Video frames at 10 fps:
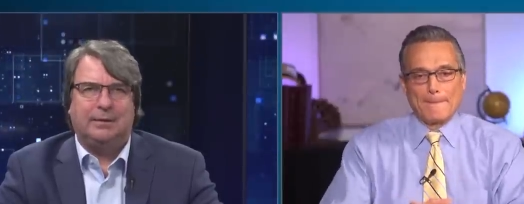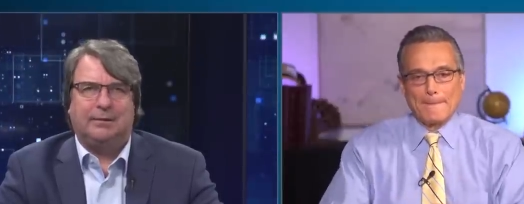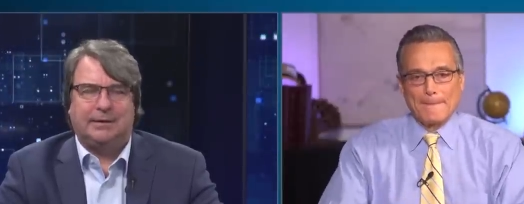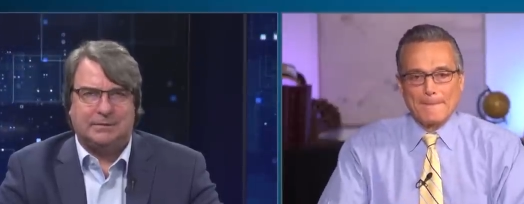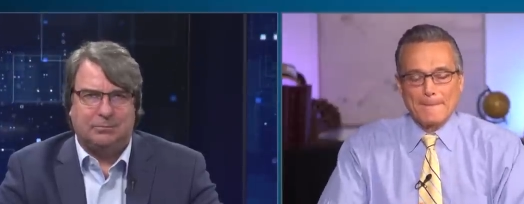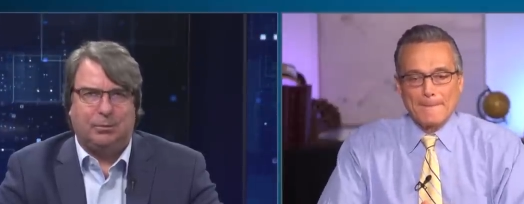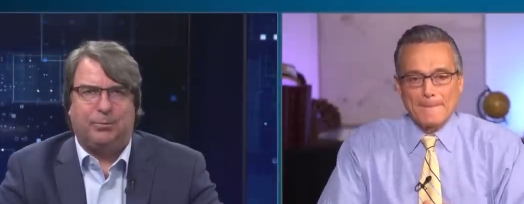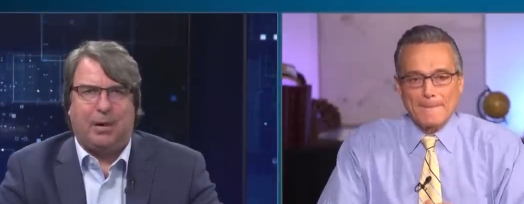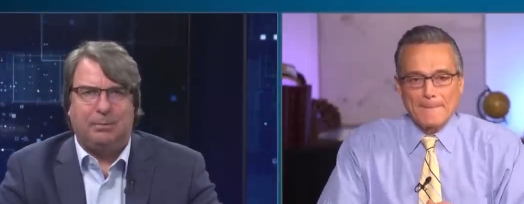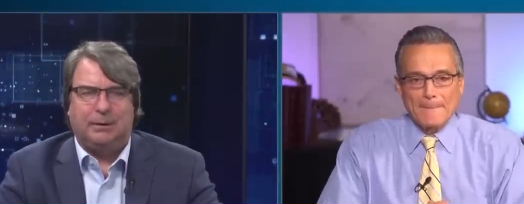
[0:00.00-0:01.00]
Speaker 1: Let's, we'll
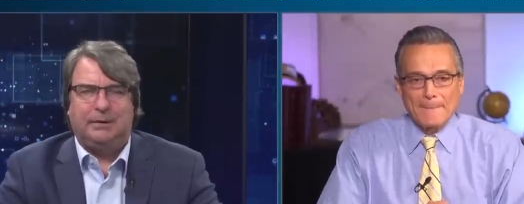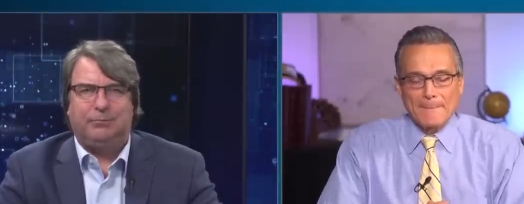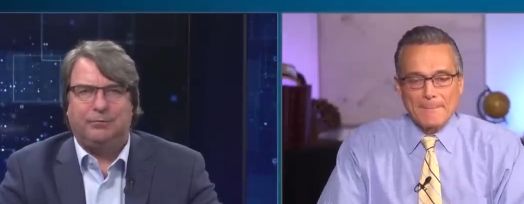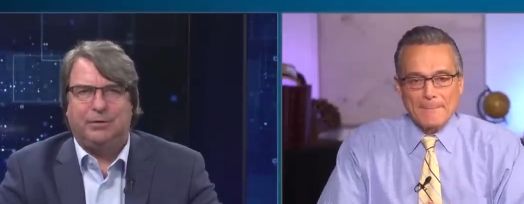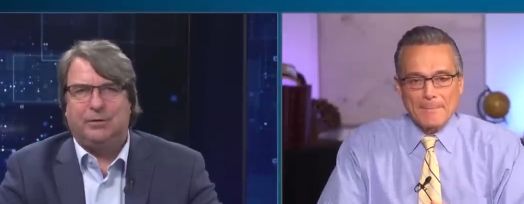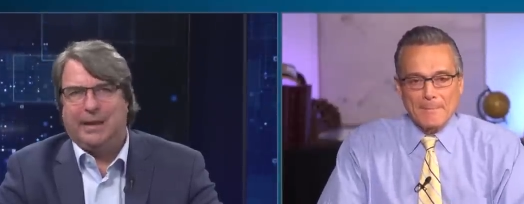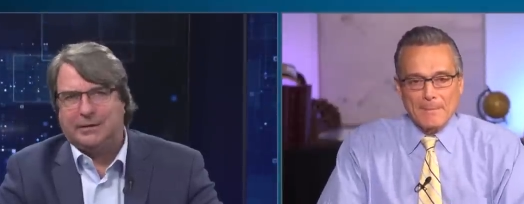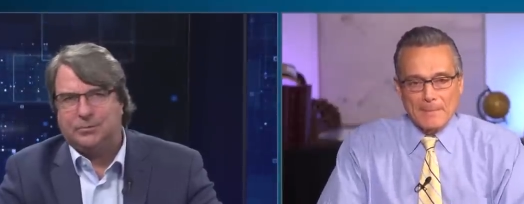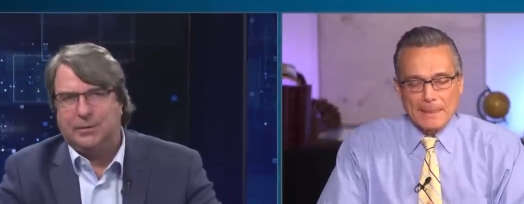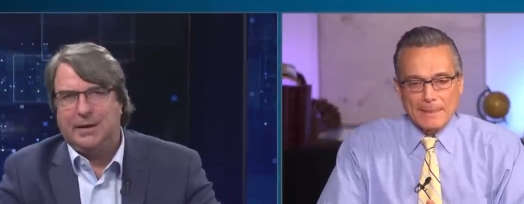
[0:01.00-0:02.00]
probably review
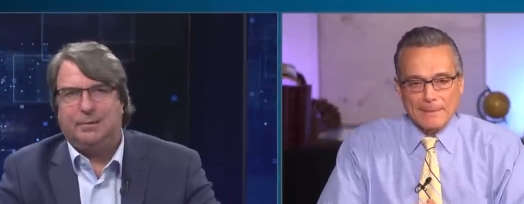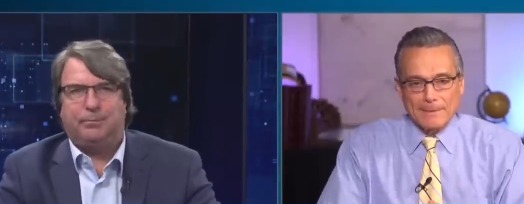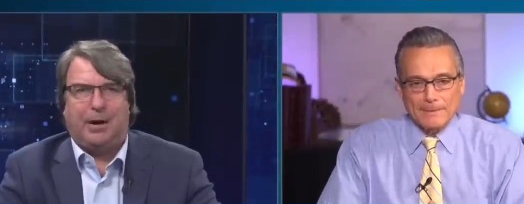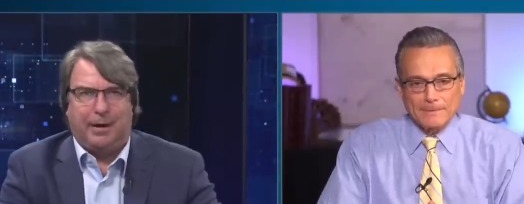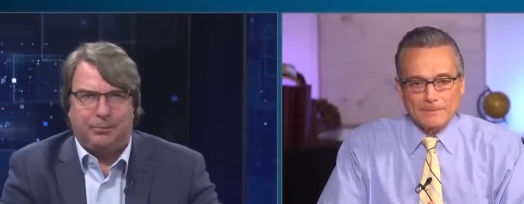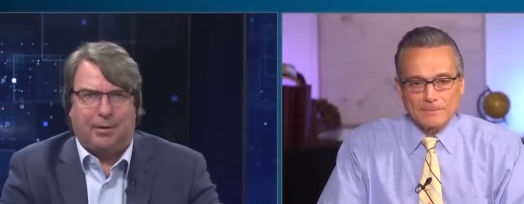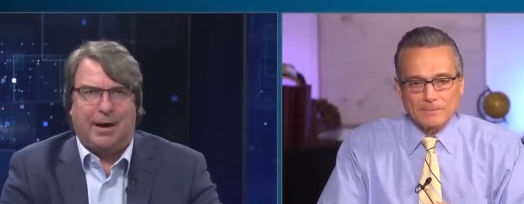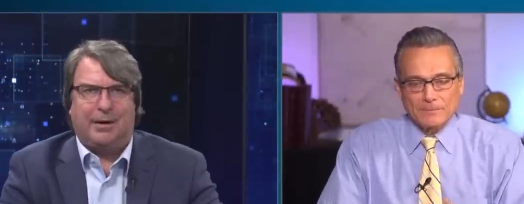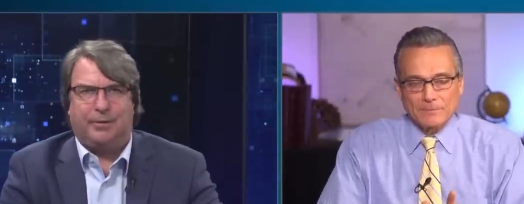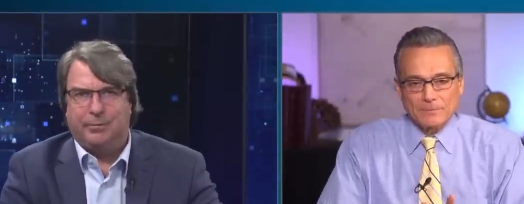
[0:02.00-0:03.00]
next week pri
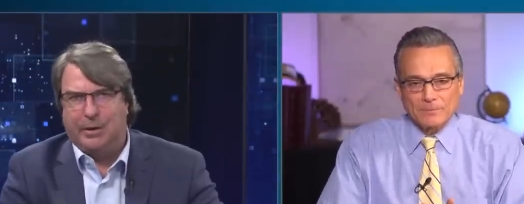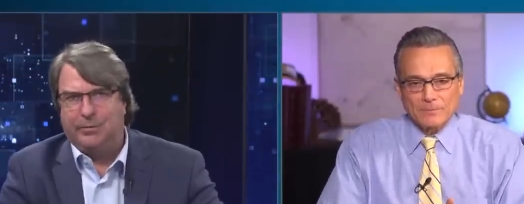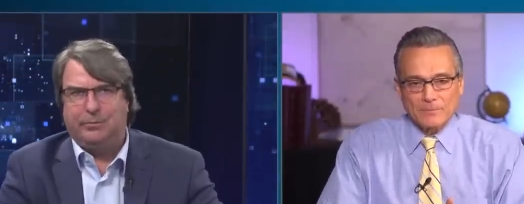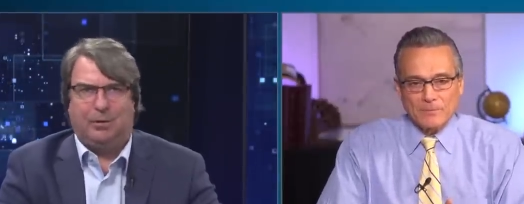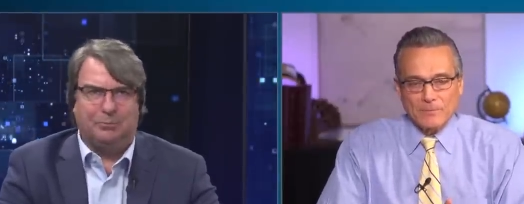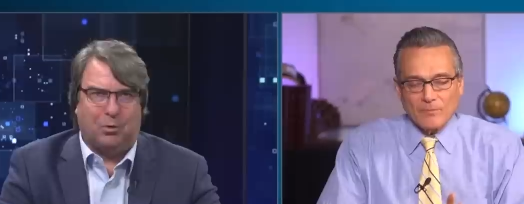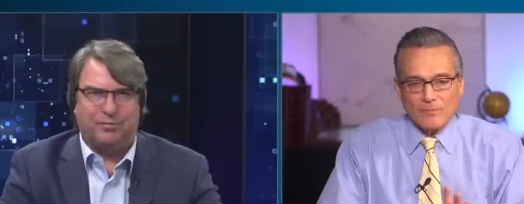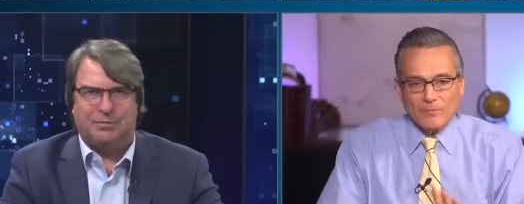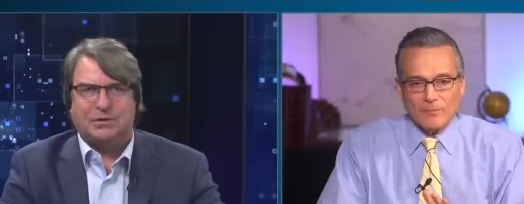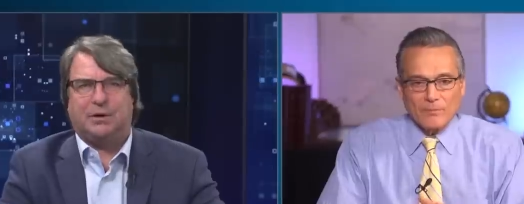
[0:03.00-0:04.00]
prior to, no, well, more
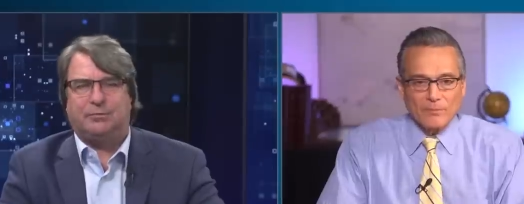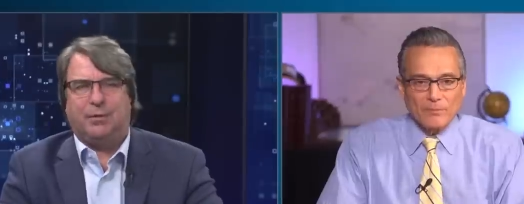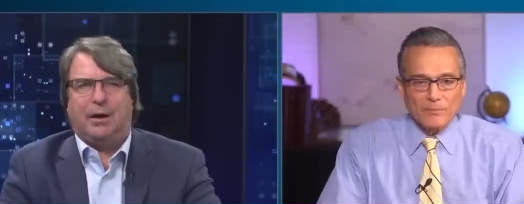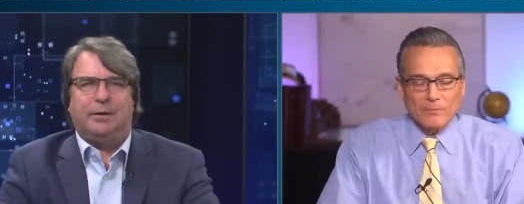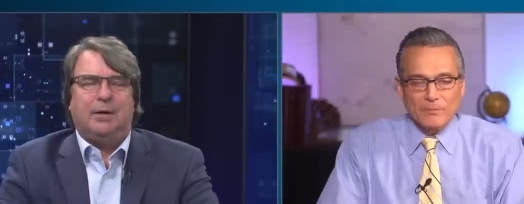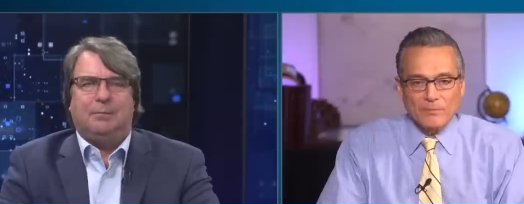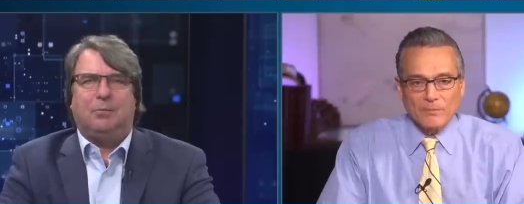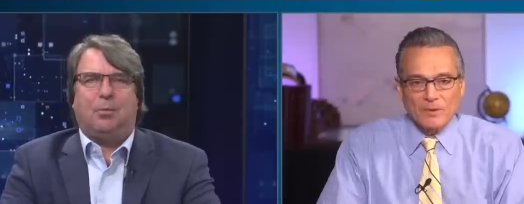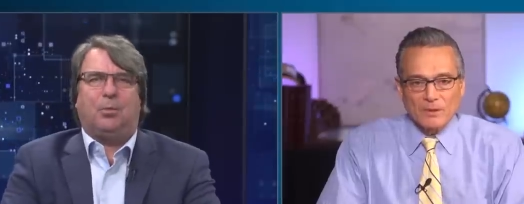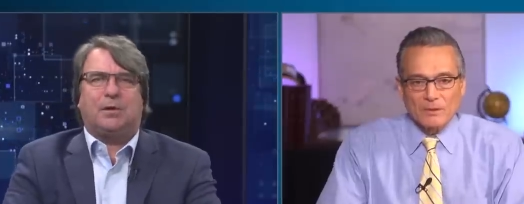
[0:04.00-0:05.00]
information on, on
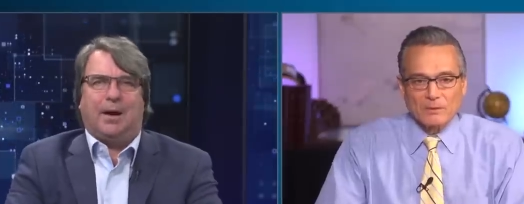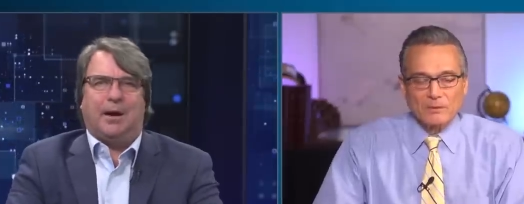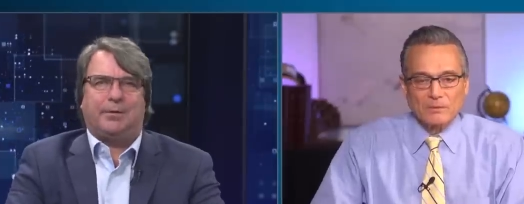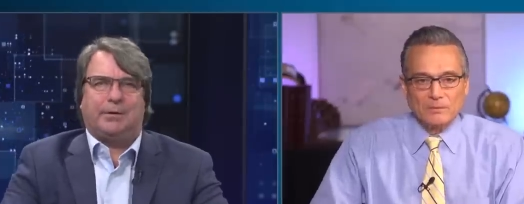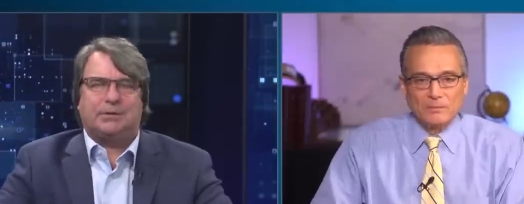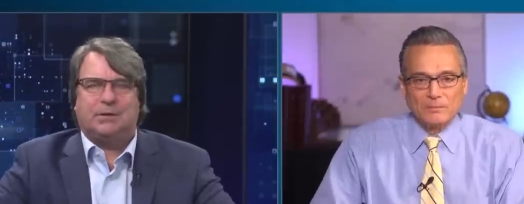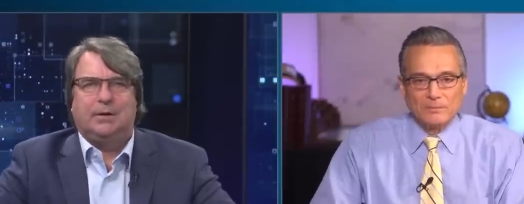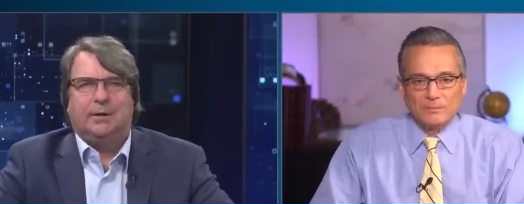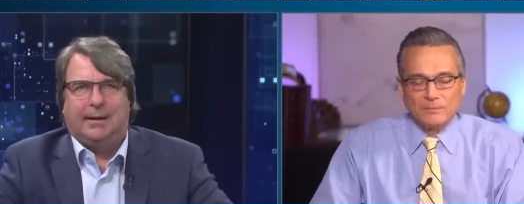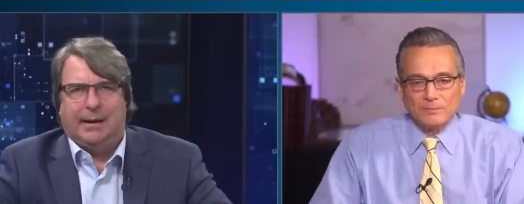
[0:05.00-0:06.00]
Mobile World Congress
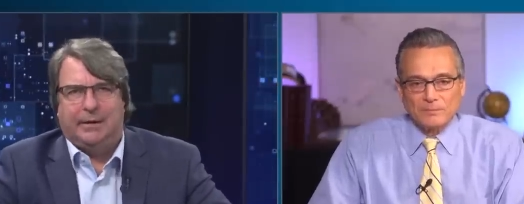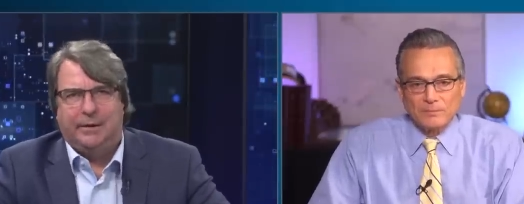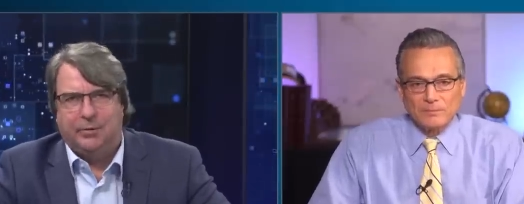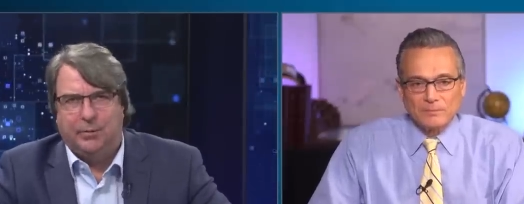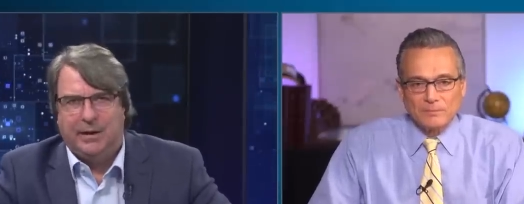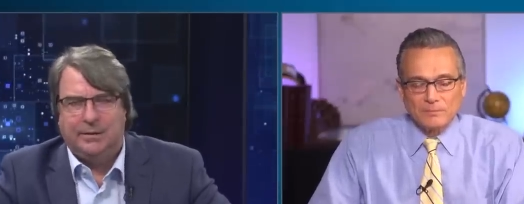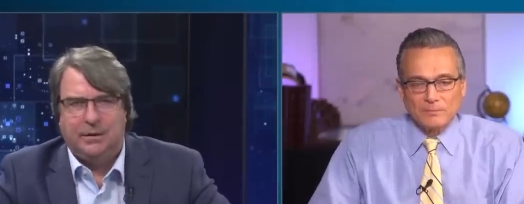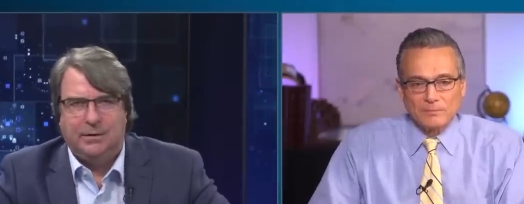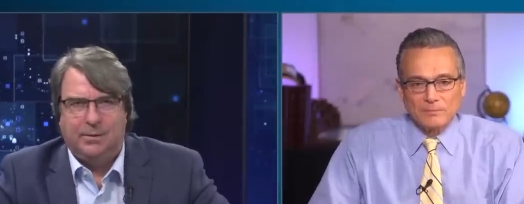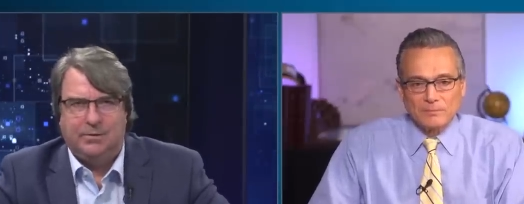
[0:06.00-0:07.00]
and another week in
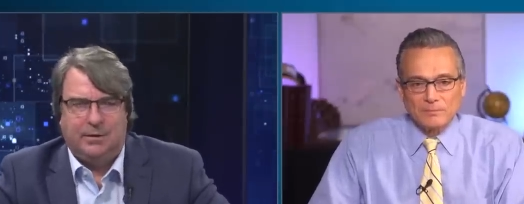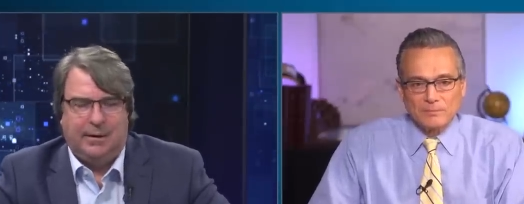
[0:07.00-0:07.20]
the news.